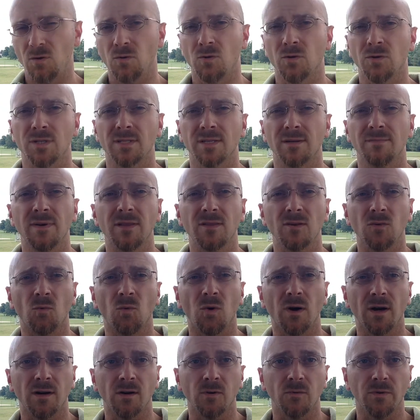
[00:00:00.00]
or some other
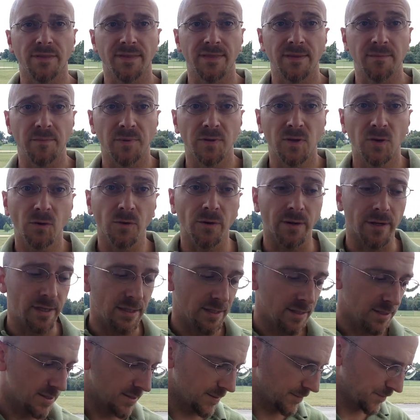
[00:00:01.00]
water with
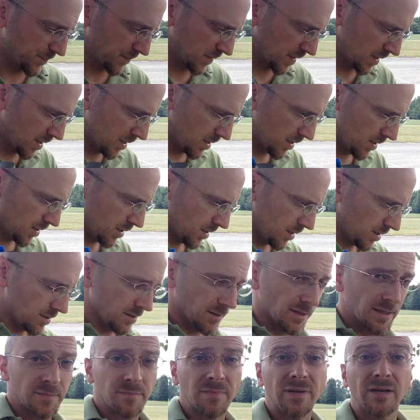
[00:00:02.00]
impurities,
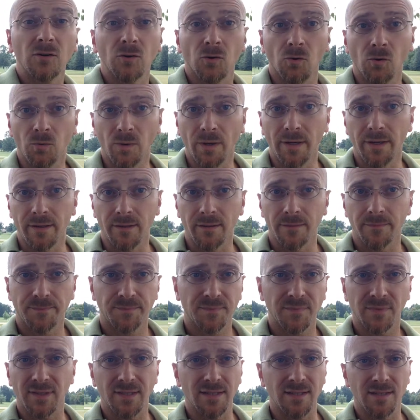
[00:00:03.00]
like mineral water,
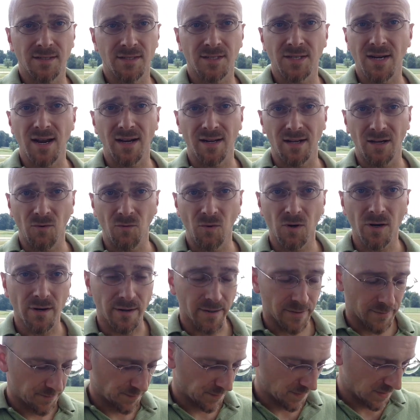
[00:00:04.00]
it's not going to
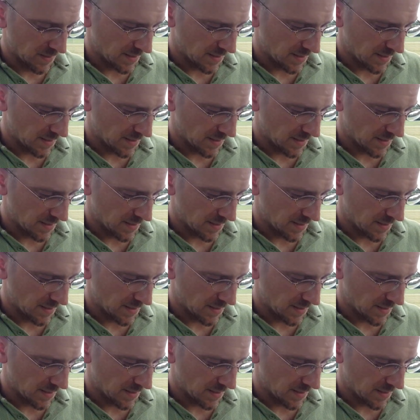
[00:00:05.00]
work